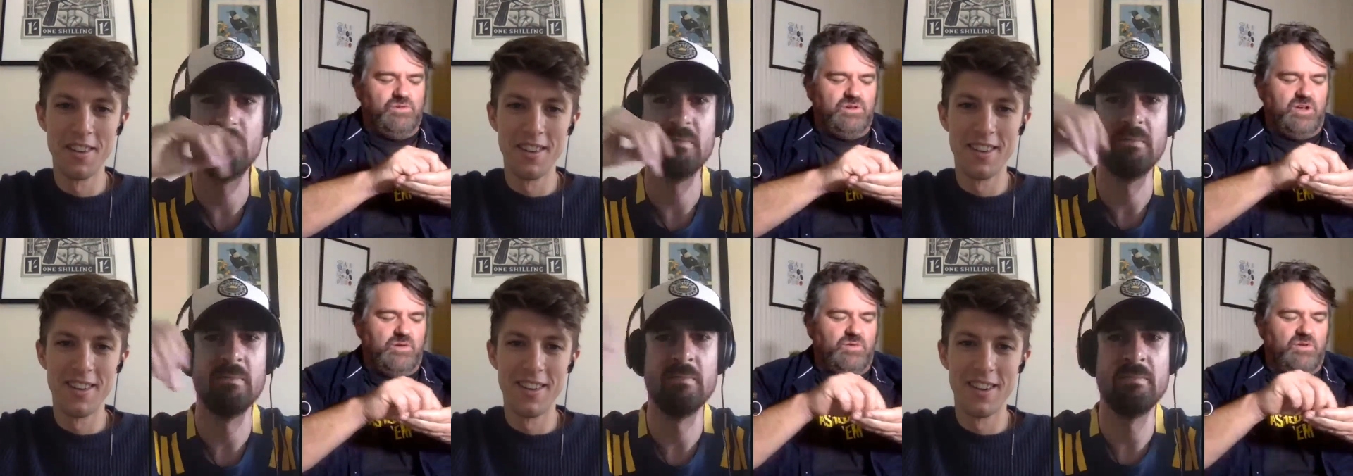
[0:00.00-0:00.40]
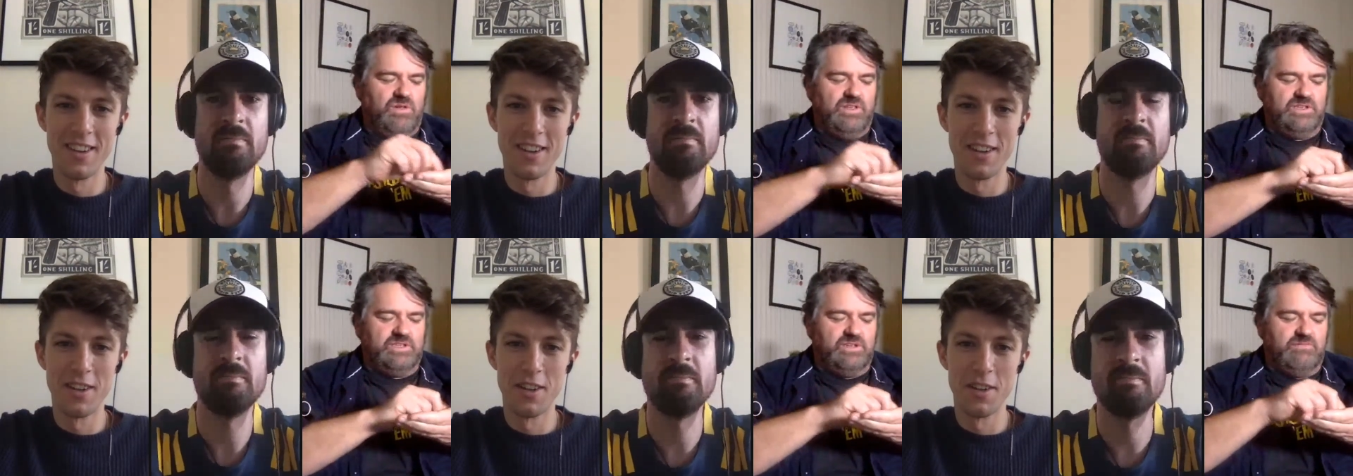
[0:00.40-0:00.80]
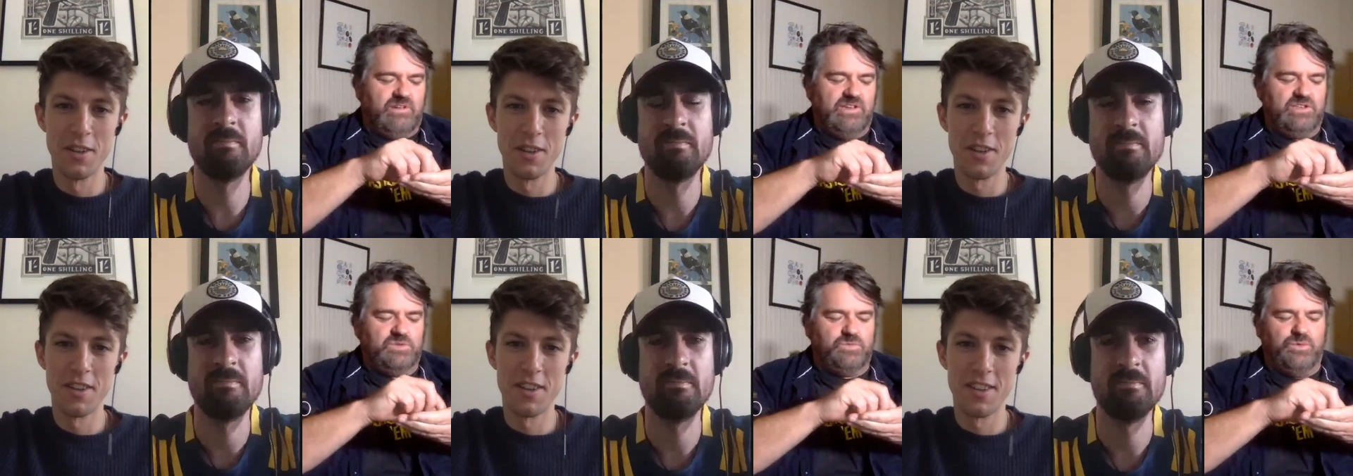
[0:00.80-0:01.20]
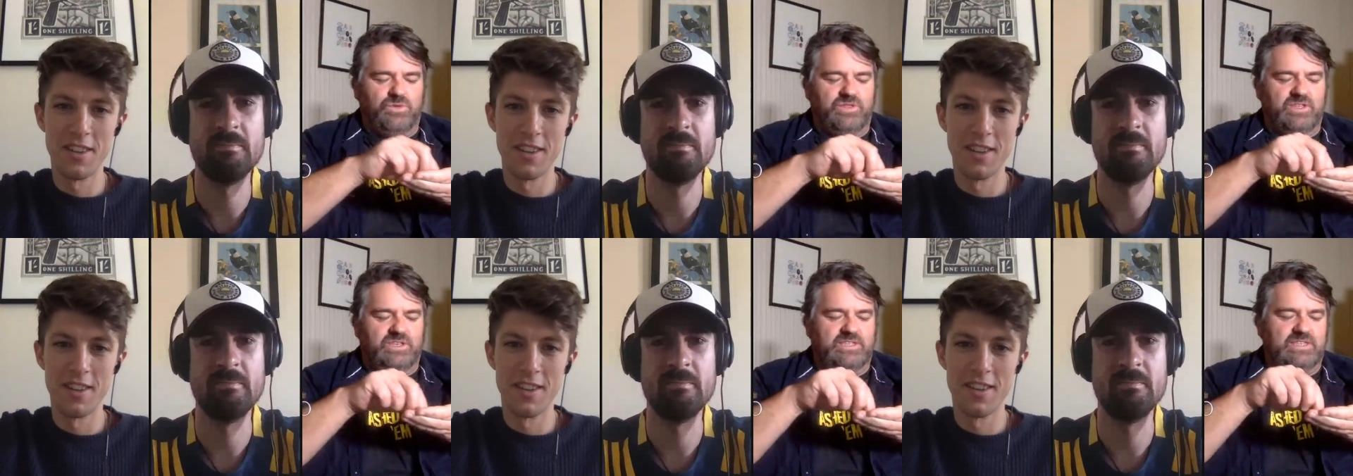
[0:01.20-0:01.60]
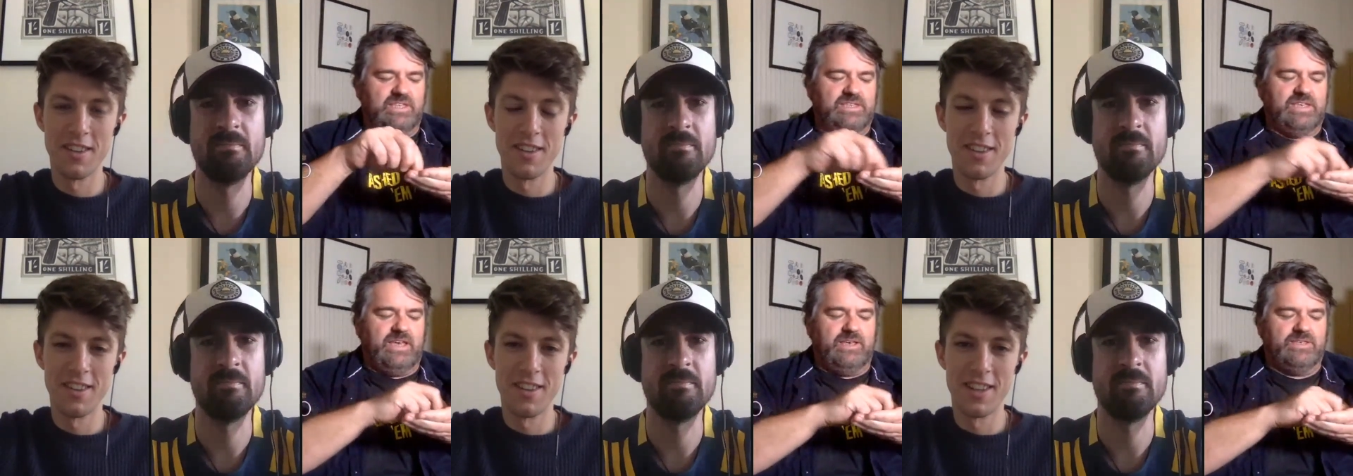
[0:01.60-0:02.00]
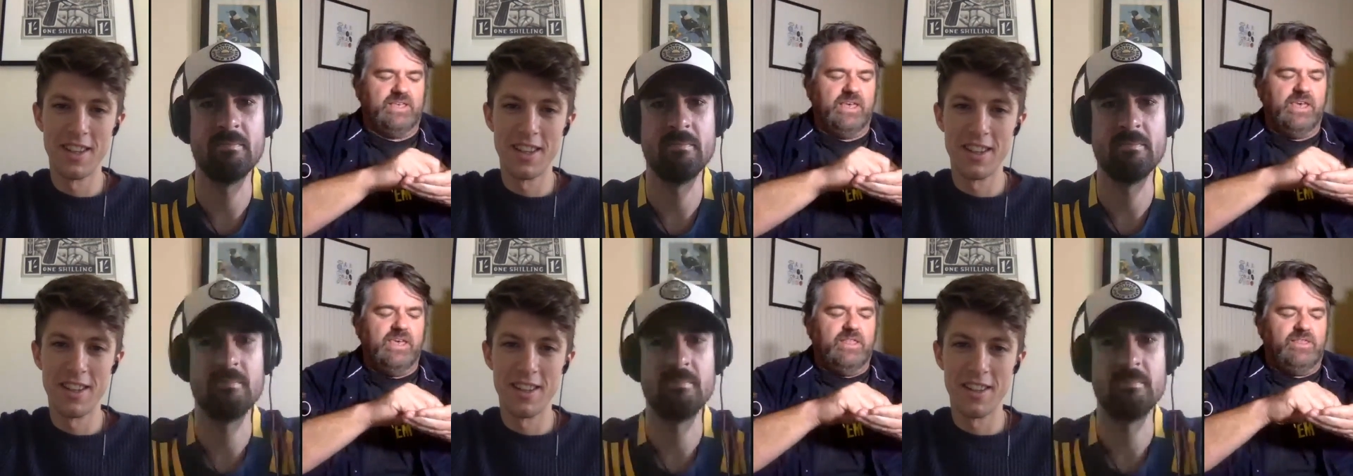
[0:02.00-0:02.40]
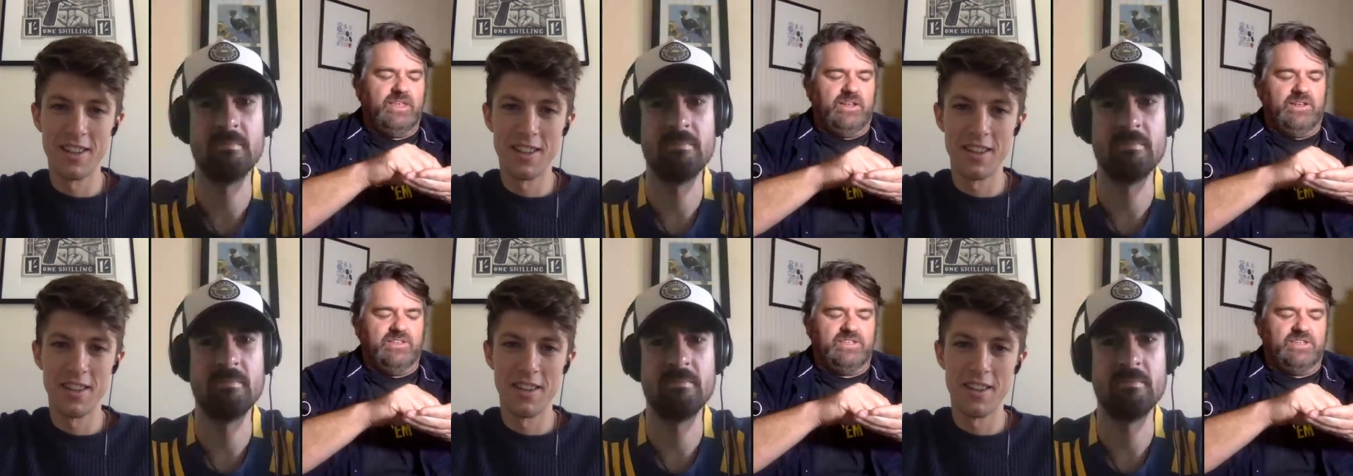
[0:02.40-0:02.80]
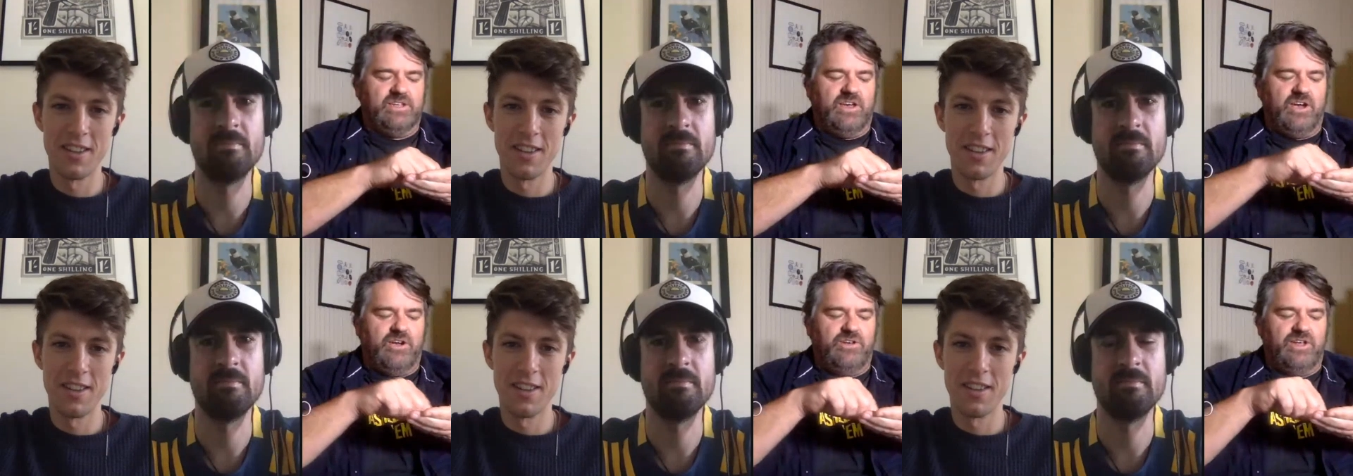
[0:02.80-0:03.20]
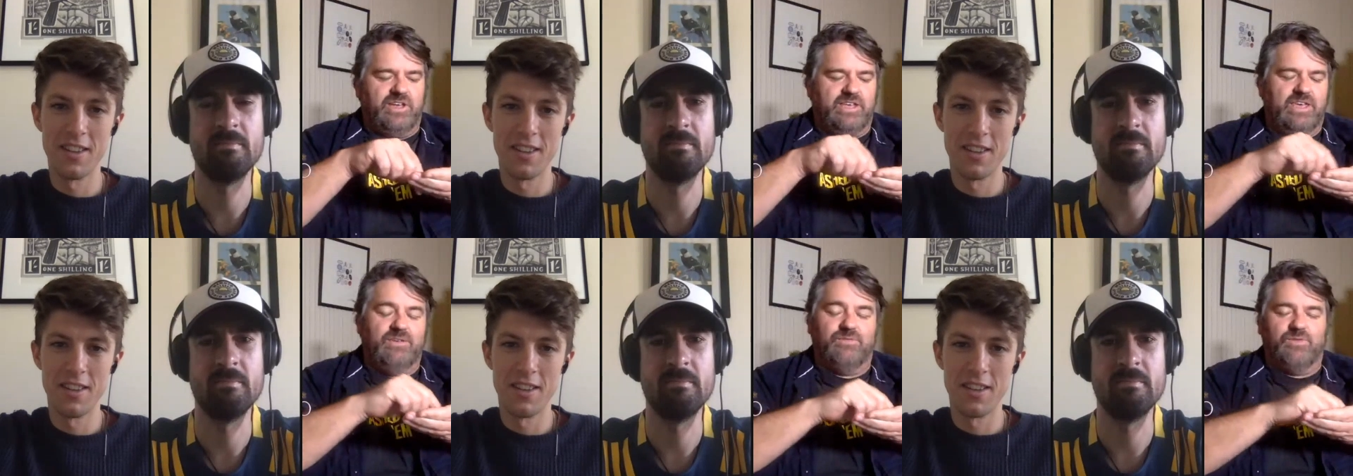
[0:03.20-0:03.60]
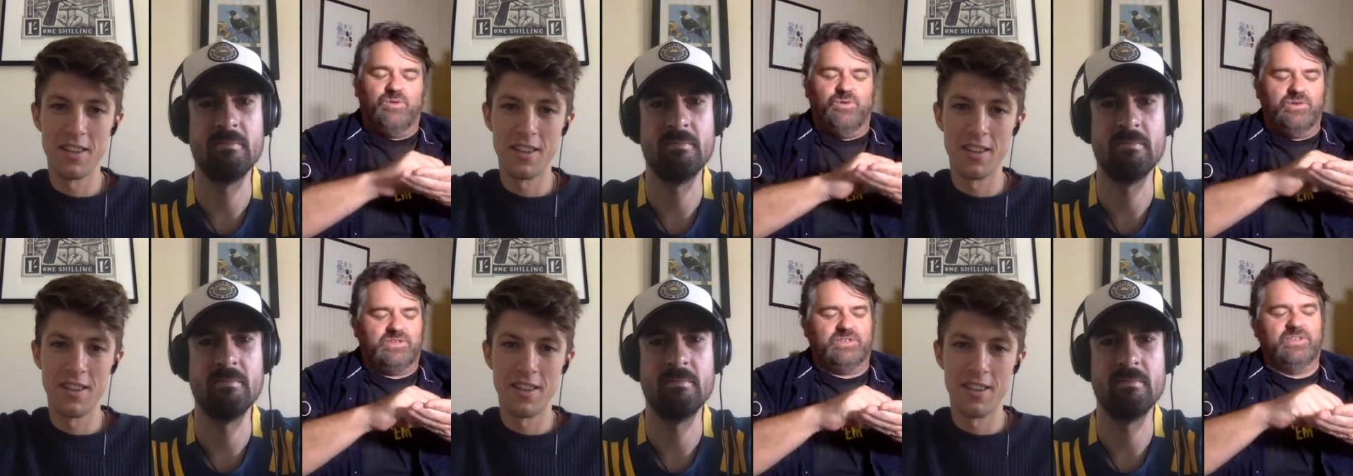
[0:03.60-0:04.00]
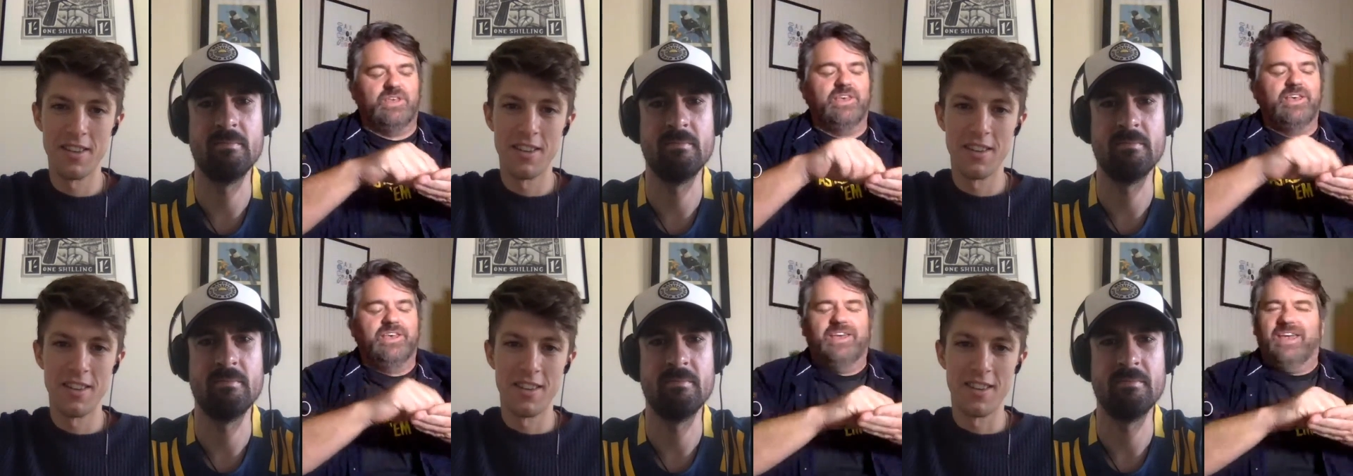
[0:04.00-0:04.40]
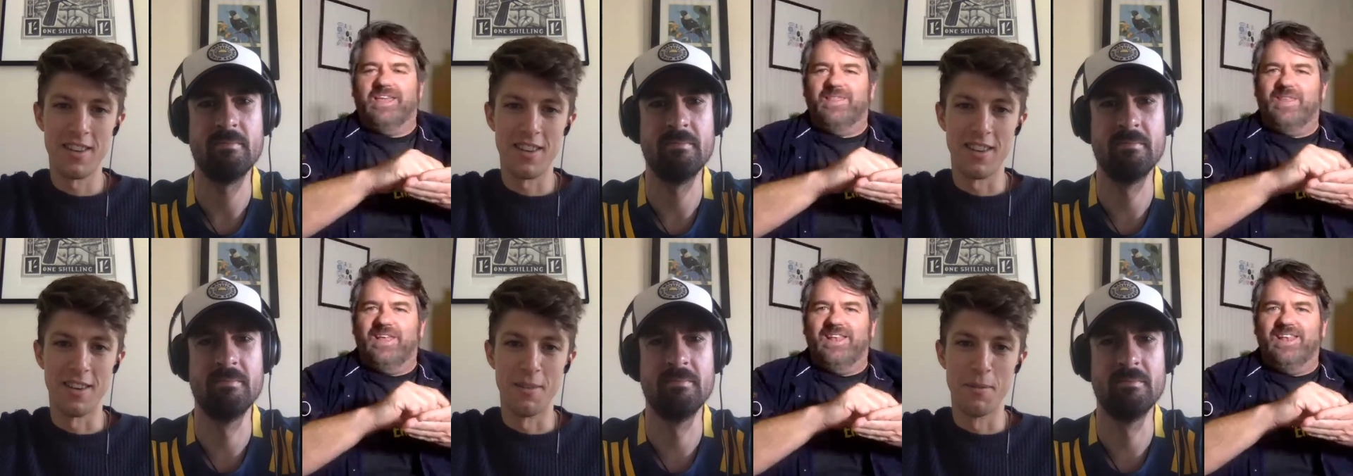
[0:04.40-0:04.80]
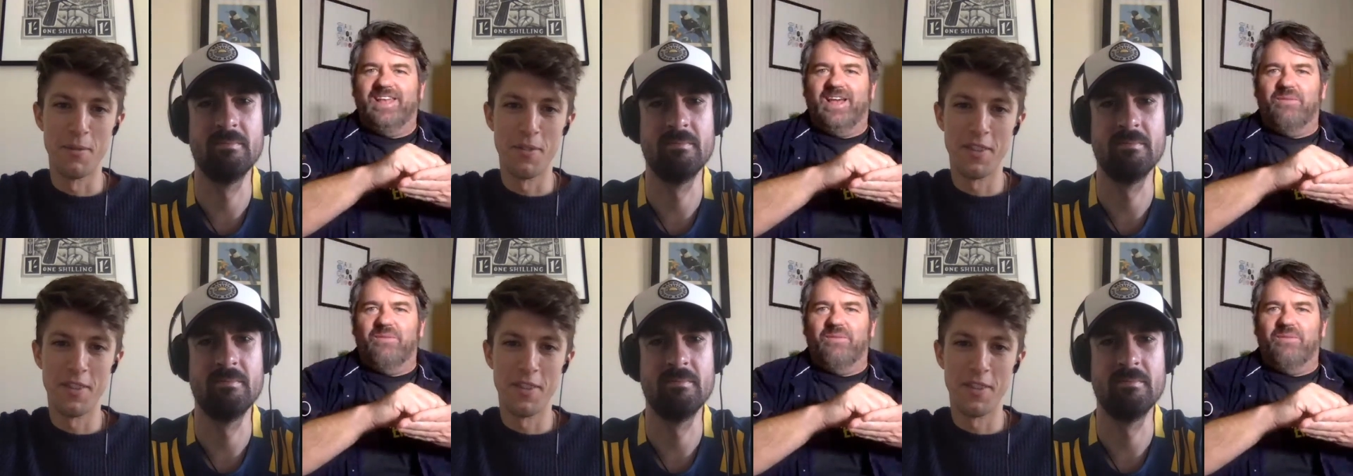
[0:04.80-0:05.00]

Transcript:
Speaker 1: I will, I listen to Radio Sport in this these hours, then listen to Hauraki, of course, and yeah.